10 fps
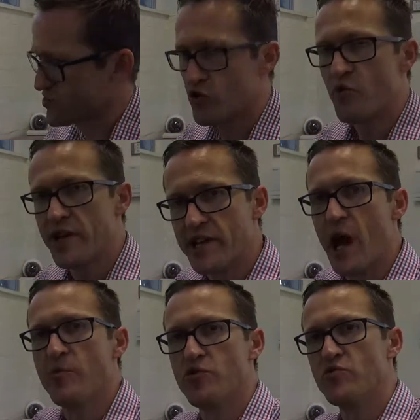normally
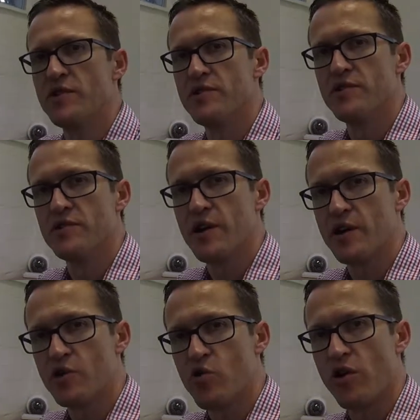coupled with
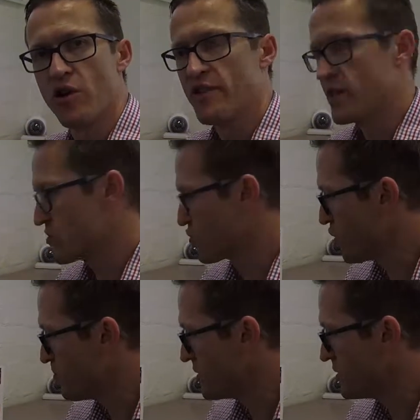quite a lot of other
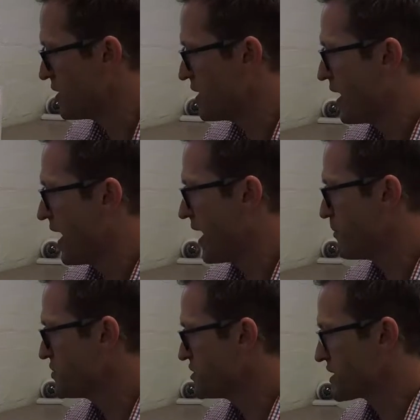equipment,
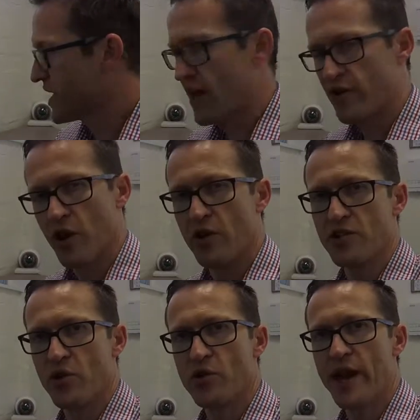and we're just going to have a
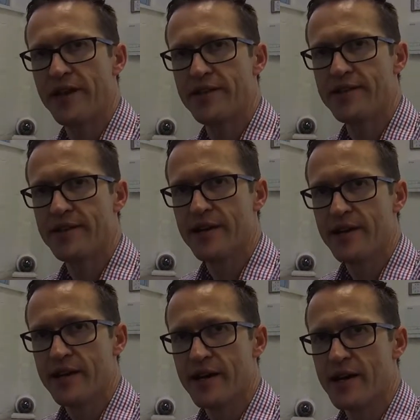closer look at it
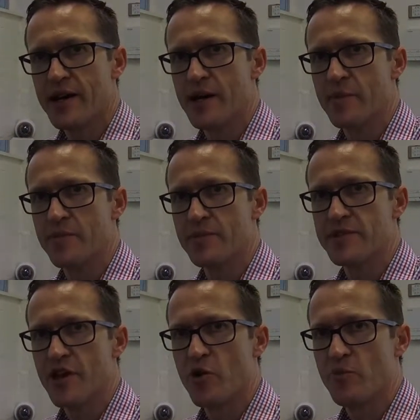
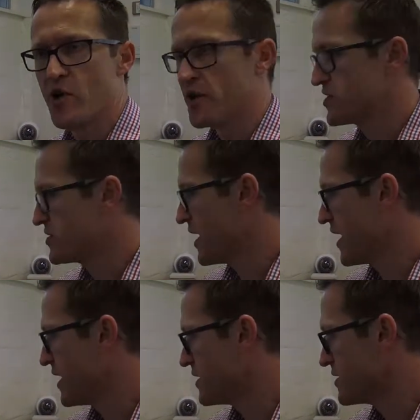to help you
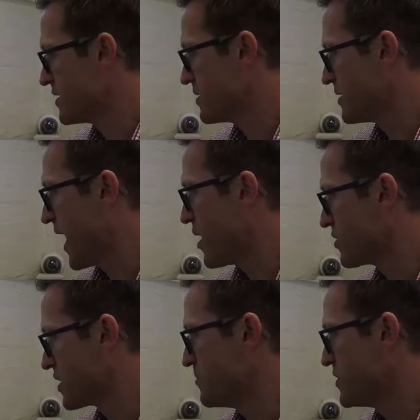understand how
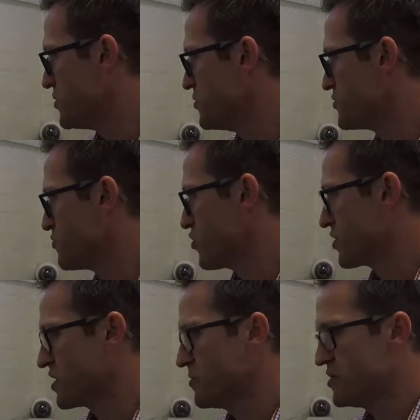it can be used and what
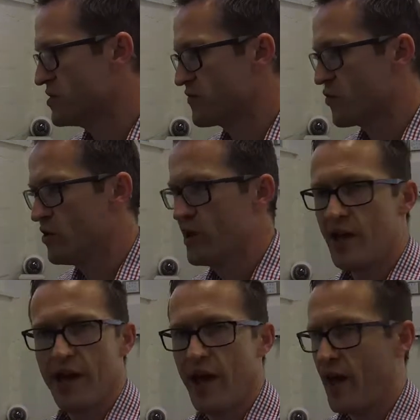it can be used for.
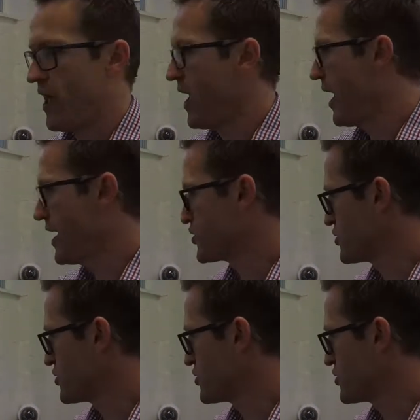It's